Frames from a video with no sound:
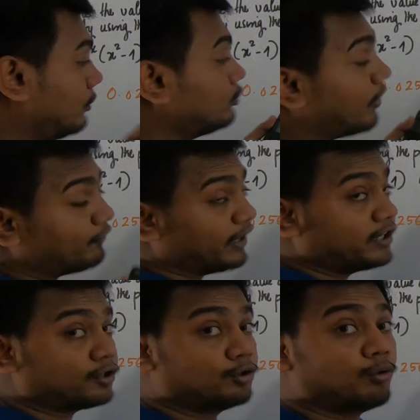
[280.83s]
You are
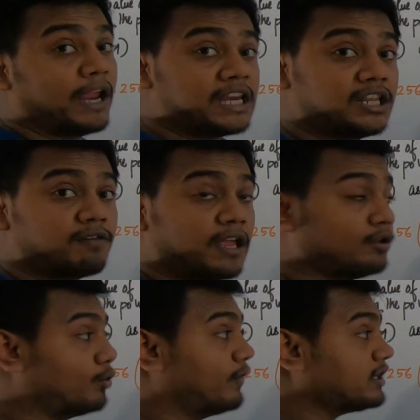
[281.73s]
free to do any way
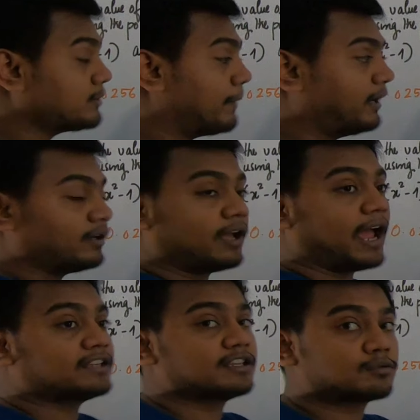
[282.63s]
you wish, but
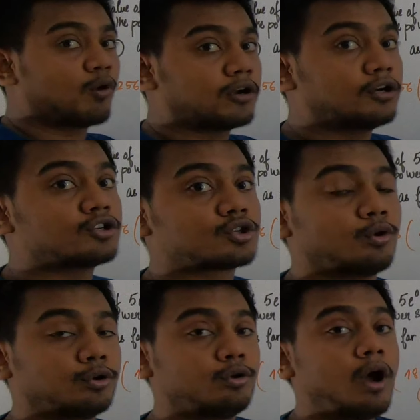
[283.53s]
I just wanted to
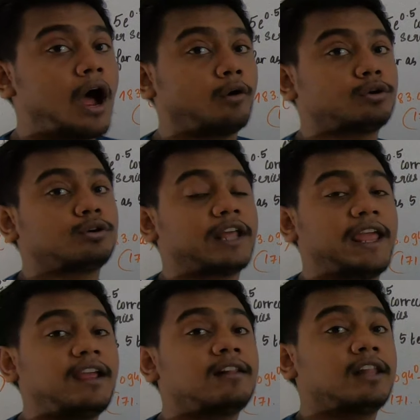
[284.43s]
show you how to
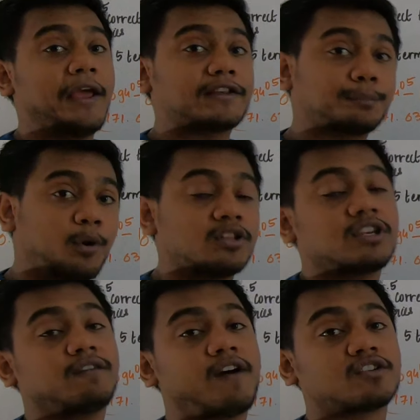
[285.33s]
take
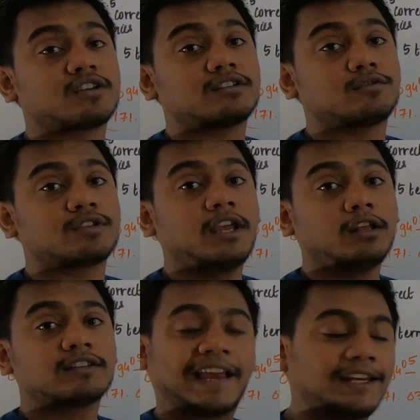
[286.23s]
exponential functions
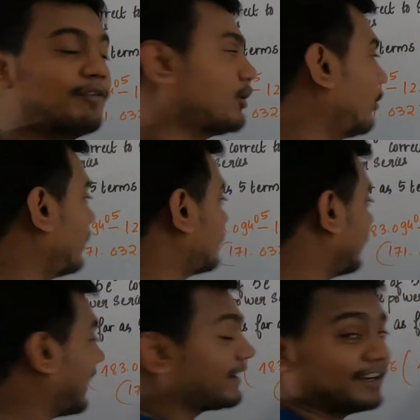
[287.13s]
using scientific
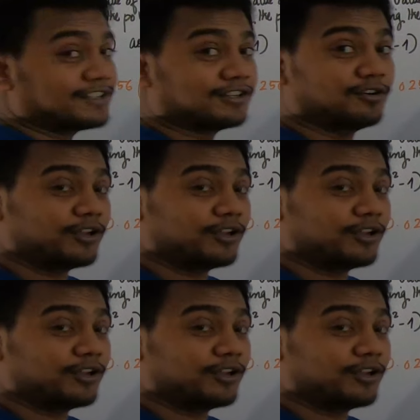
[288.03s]
notation calculator.